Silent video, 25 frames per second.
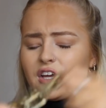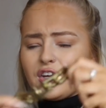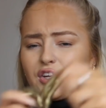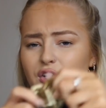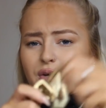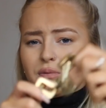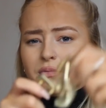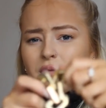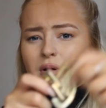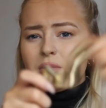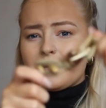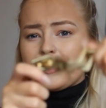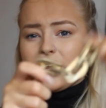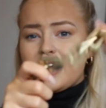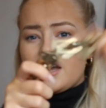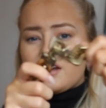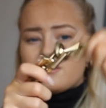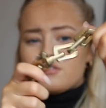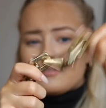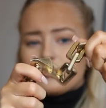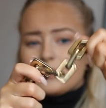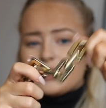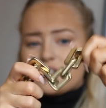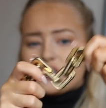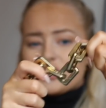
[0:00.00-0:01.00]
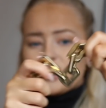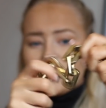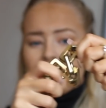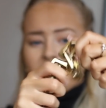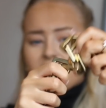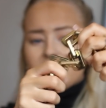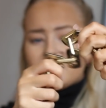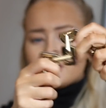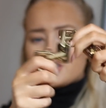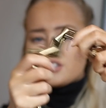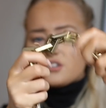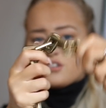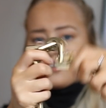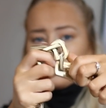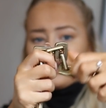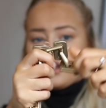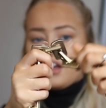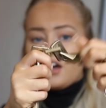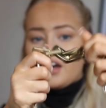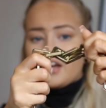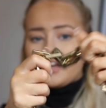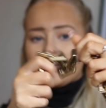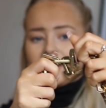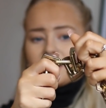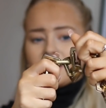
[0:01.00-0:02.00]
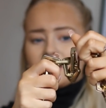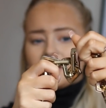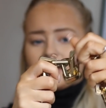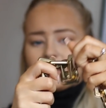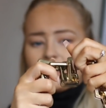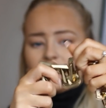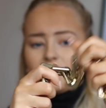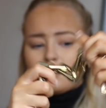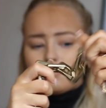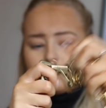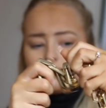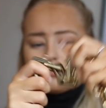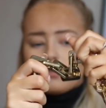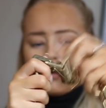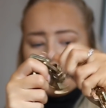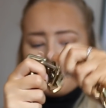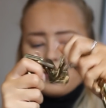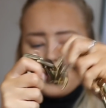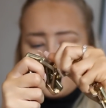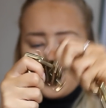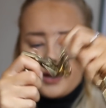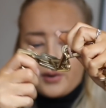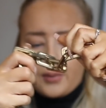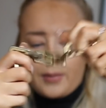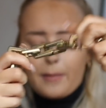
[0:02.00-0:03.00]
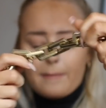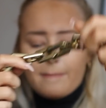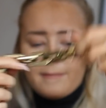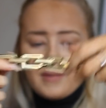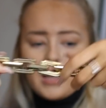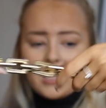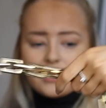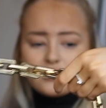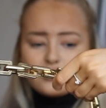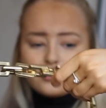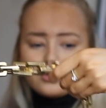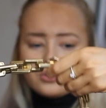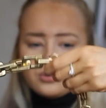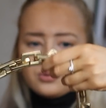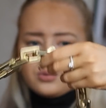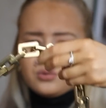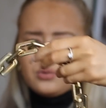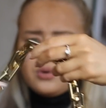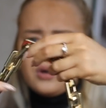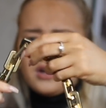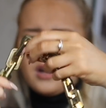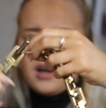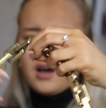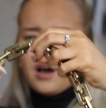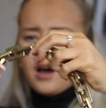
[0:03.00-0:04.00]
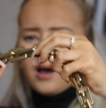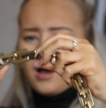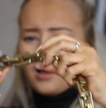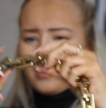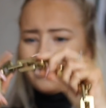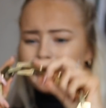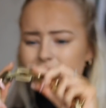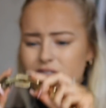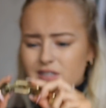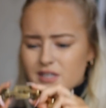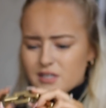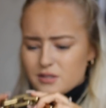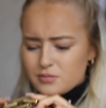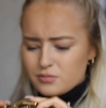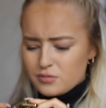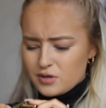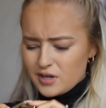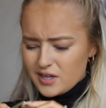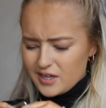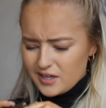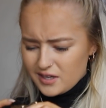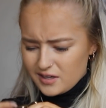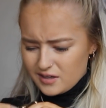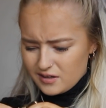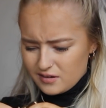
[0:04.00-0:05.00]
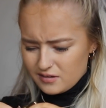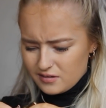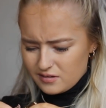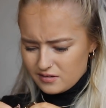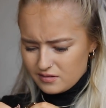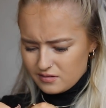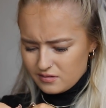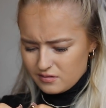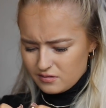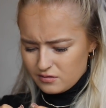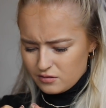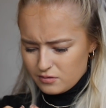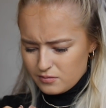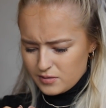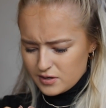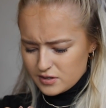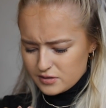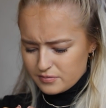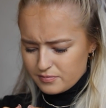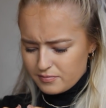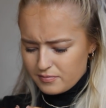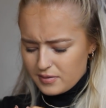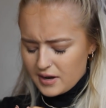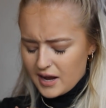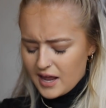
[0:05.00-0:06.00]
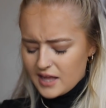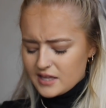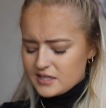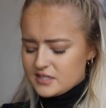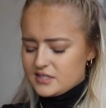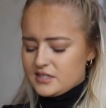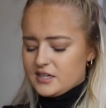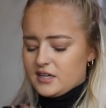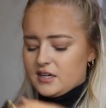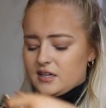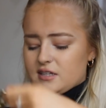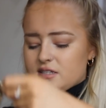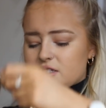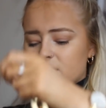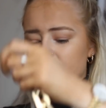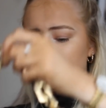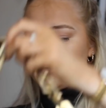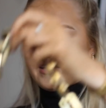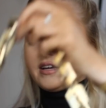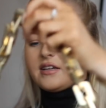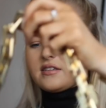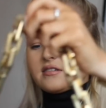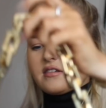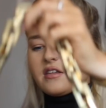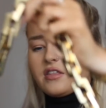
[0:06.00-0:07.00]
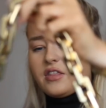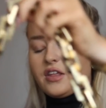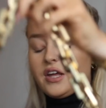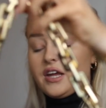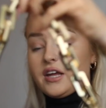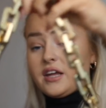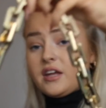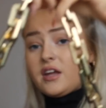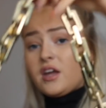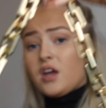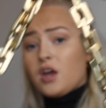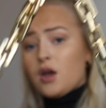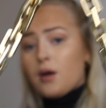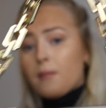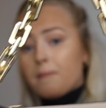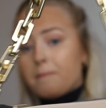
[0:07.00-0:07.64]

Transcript: You'll probably hear from the chain, it's not like proper like metal. It's more like almost plastic, I'd say is, I think.